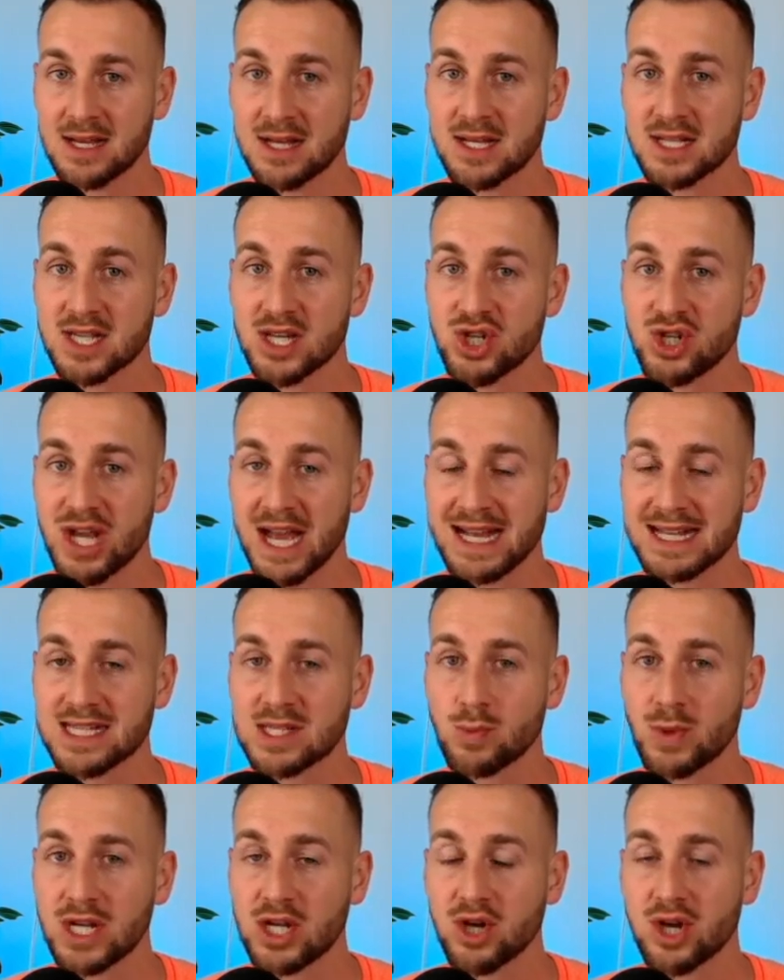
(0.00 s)

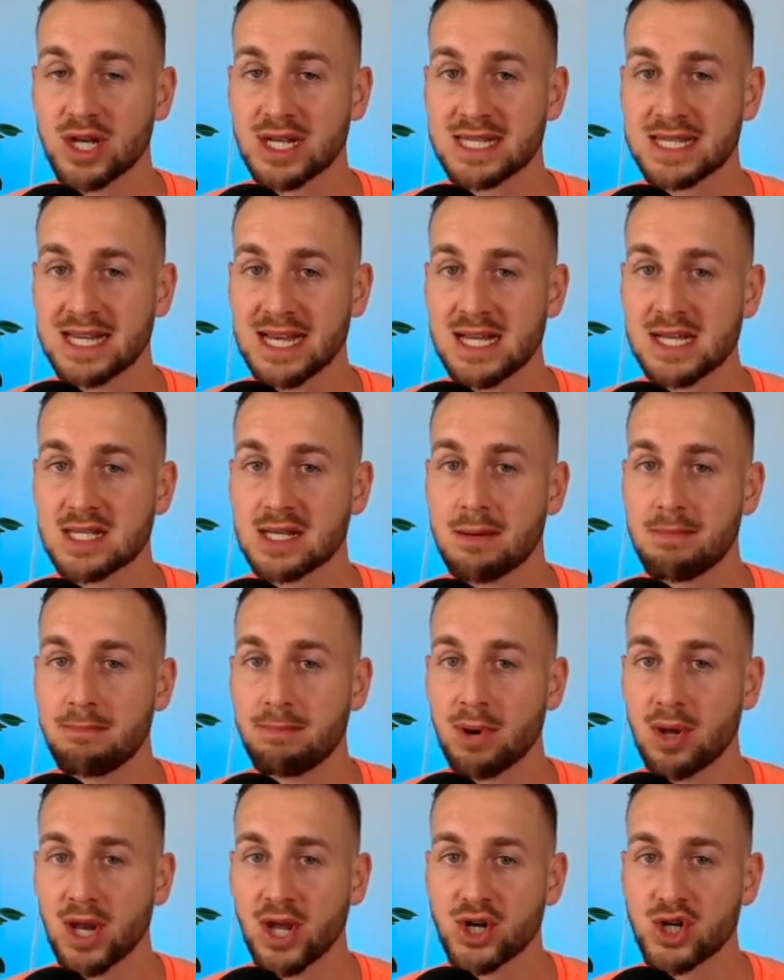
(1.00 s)
suggest we could see some
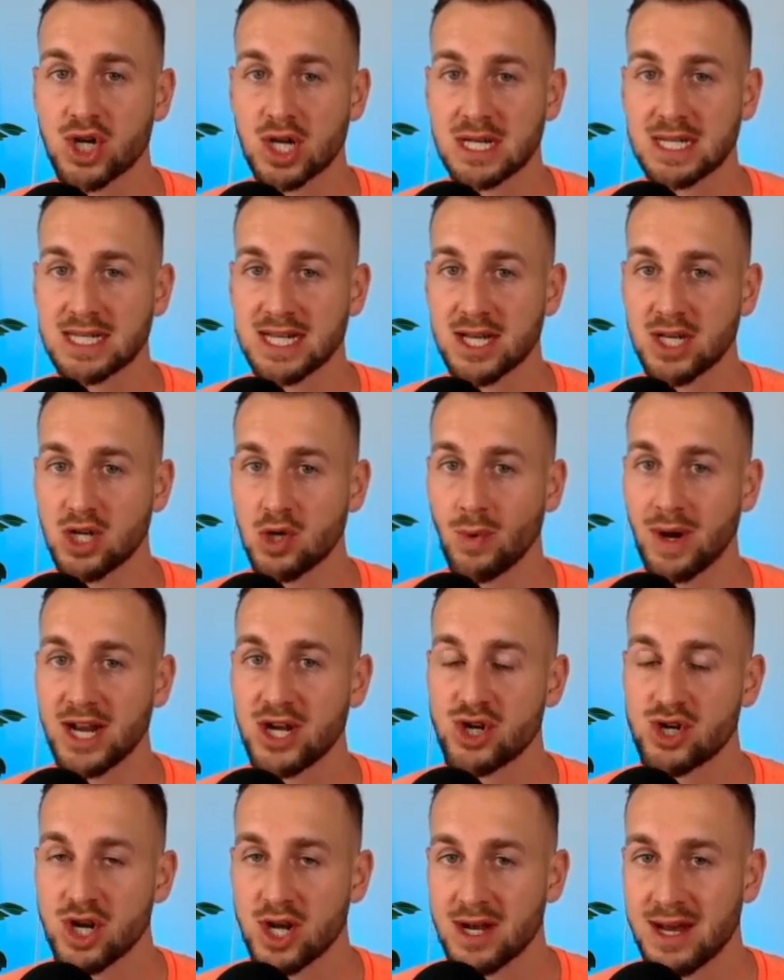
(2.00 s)
bullish
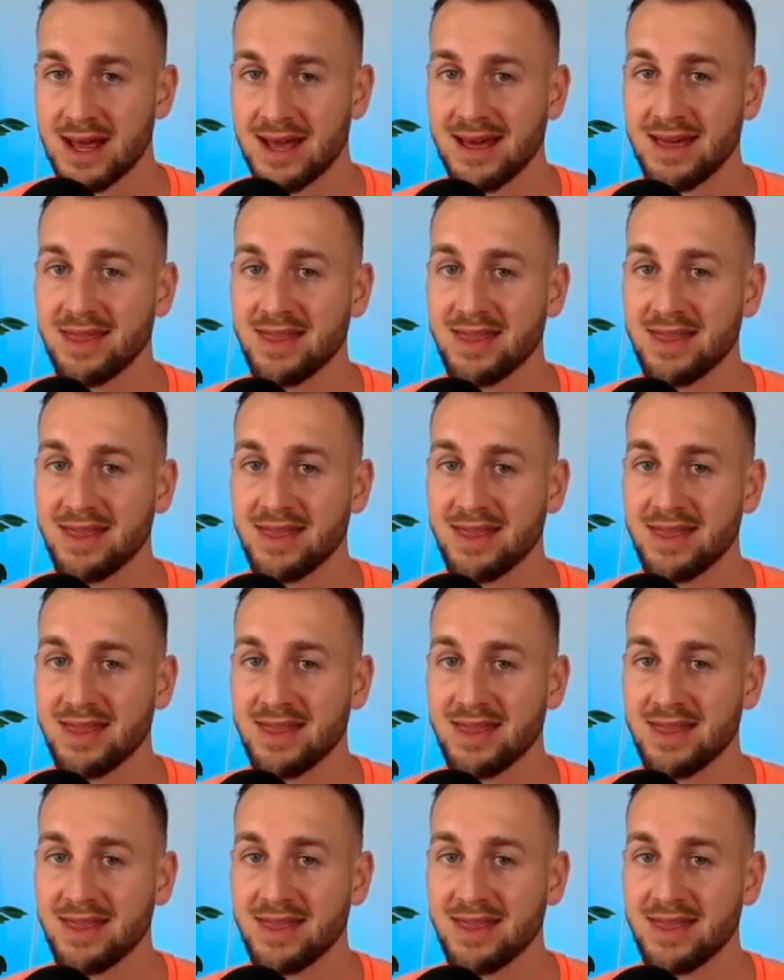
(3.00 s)
continuation.